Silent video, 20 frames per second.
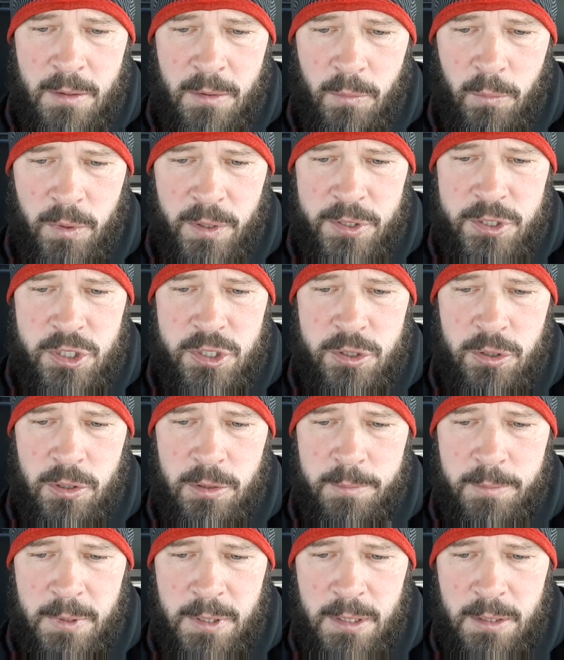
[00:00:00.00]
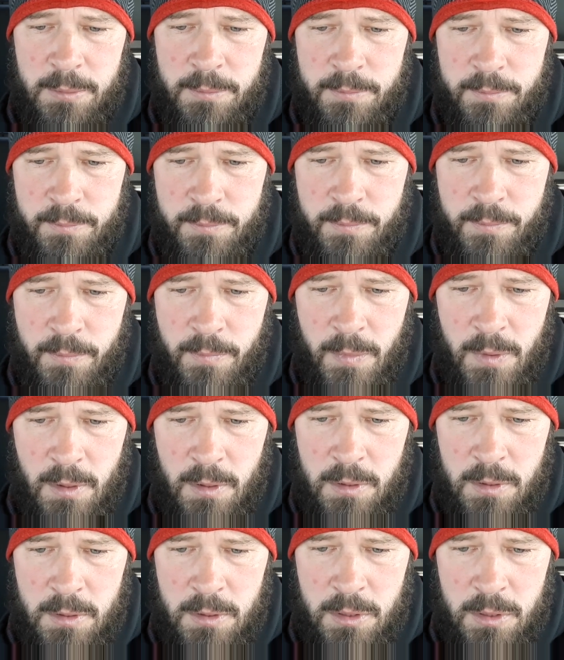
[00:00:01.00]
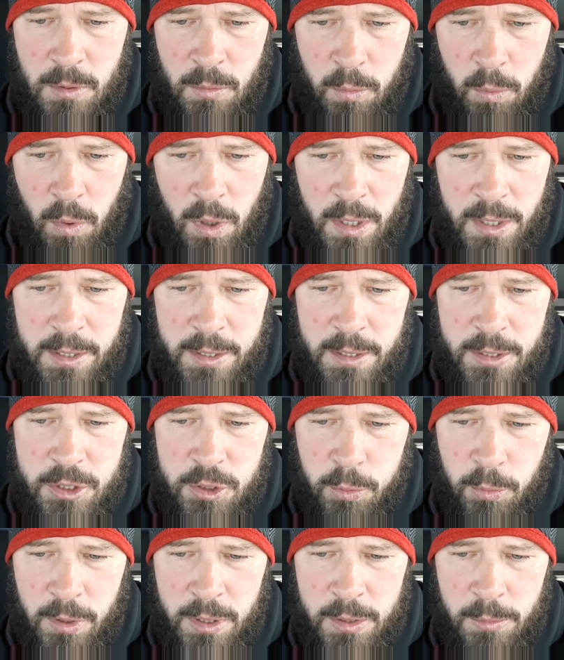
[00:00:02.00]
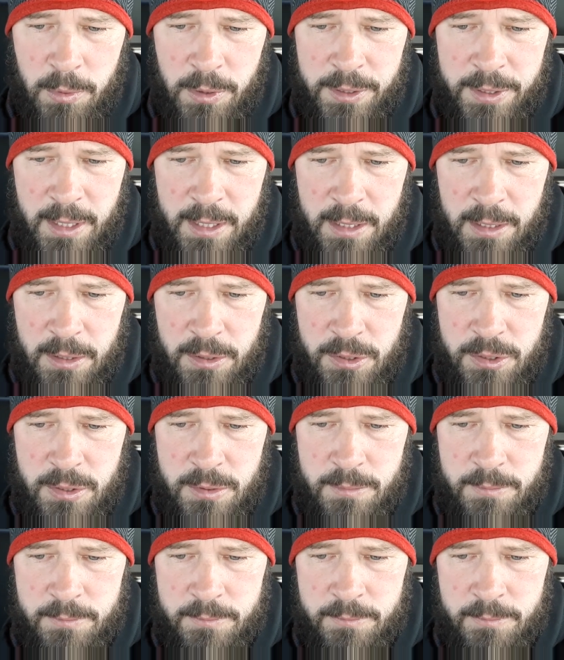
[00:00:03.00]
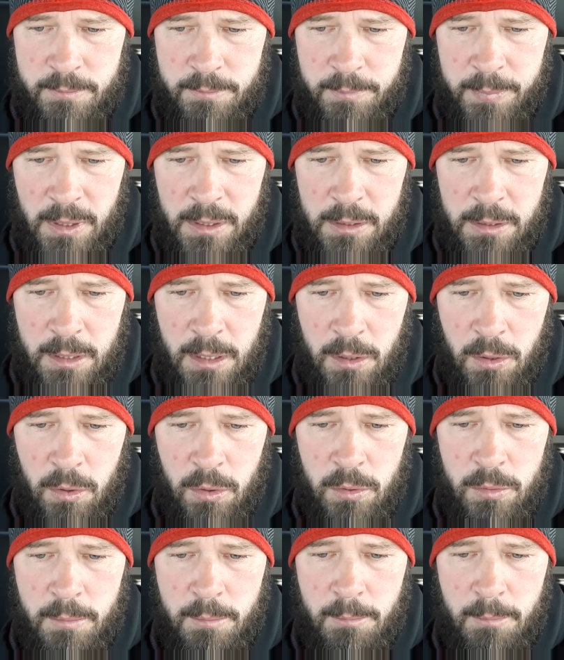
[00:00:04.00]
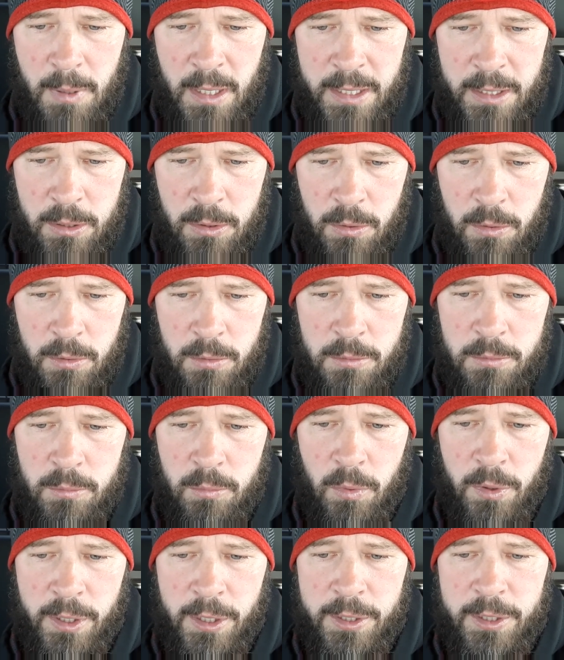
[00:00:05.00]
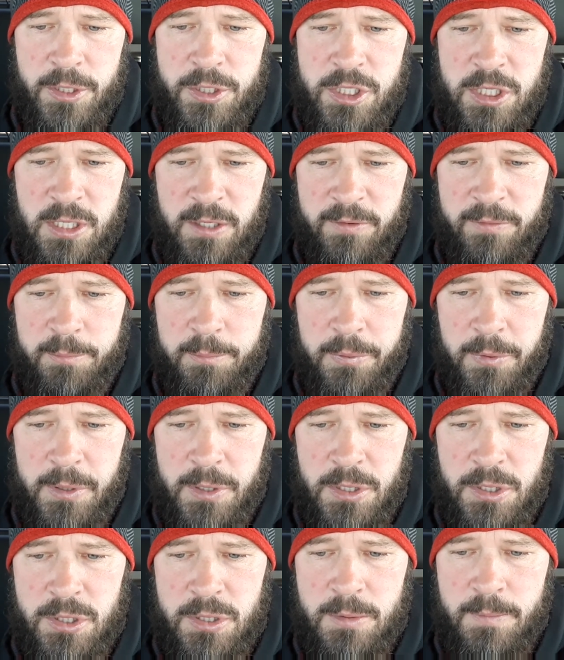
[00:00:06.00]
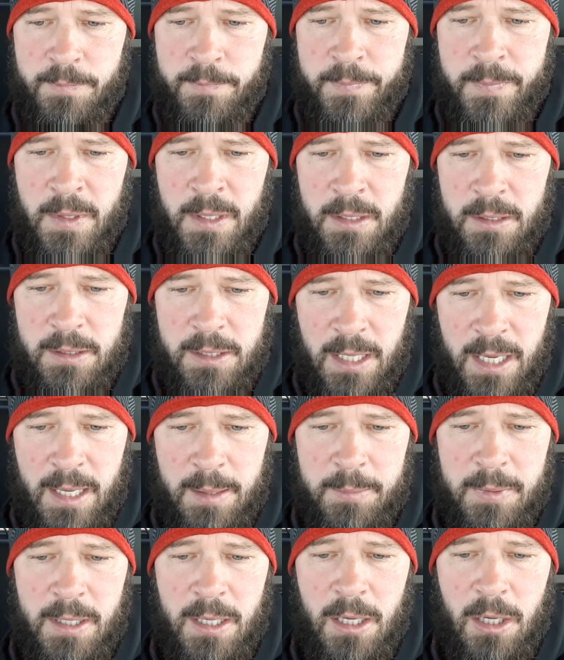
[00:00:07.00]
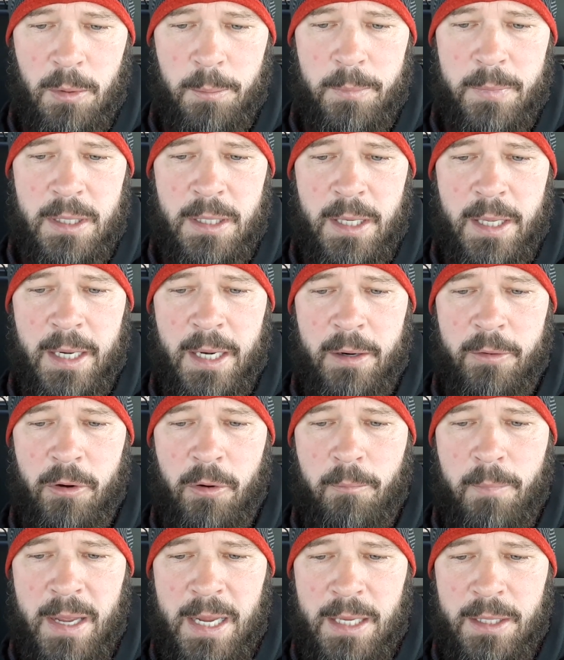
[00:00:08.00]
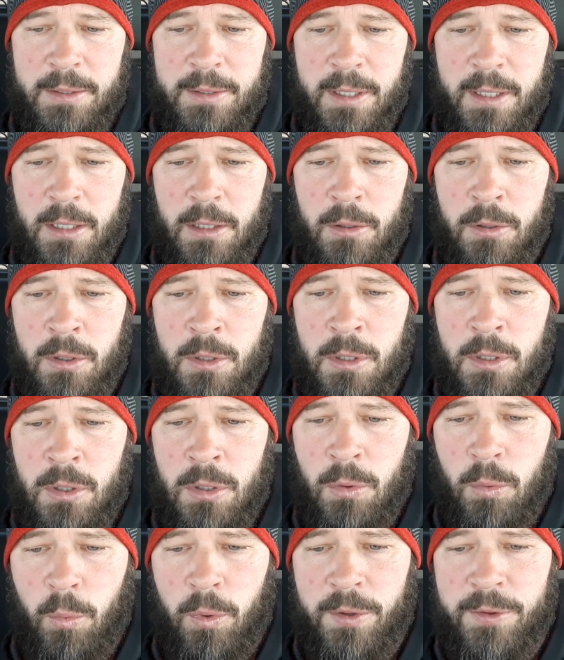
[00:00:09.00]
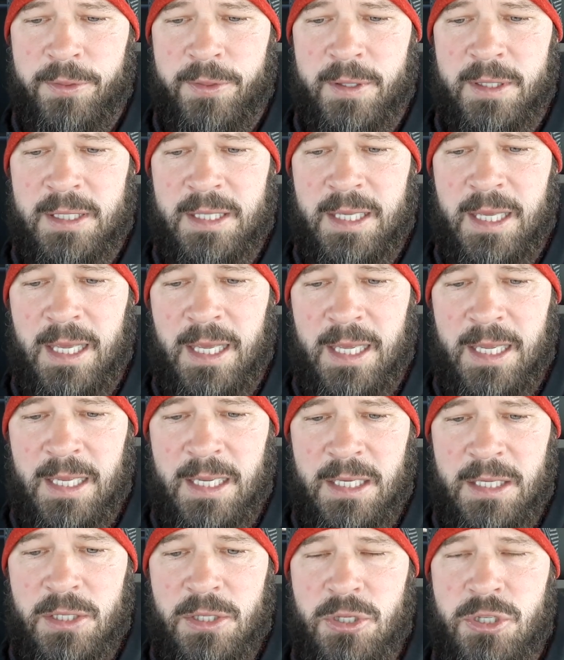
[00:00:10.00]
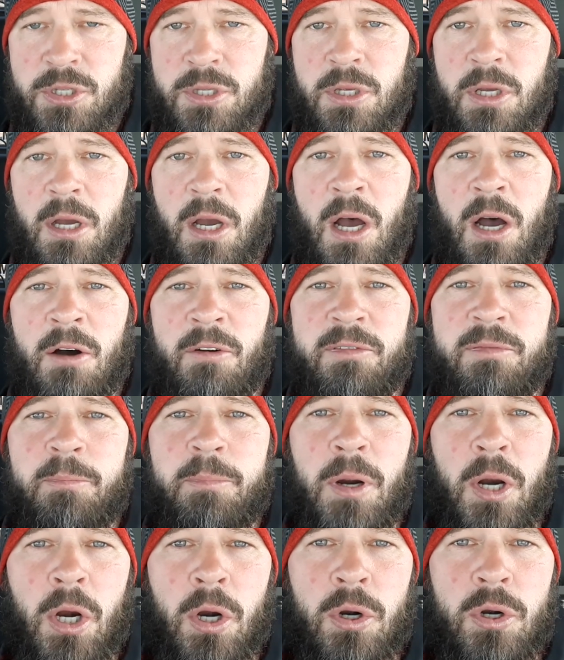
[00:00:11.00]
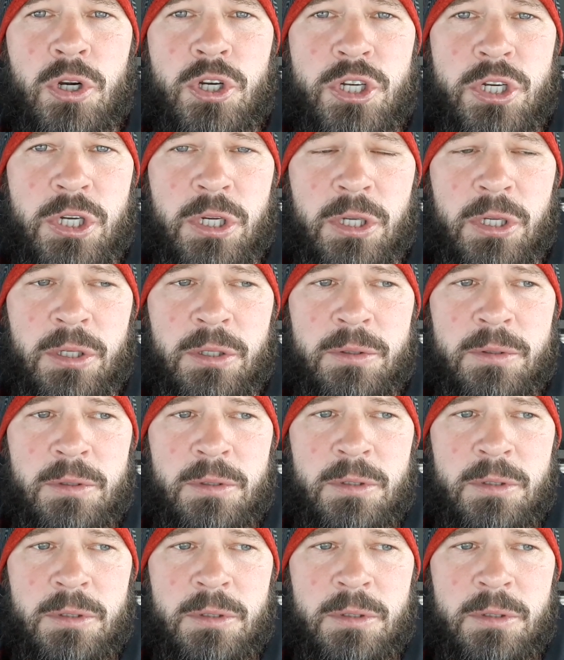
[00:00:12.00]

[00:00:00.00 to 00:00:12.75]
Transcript: withstood me one and twenty one days. But lo, Michael, one of the chief priests, came to help me, and I remained there with the kings of Persia.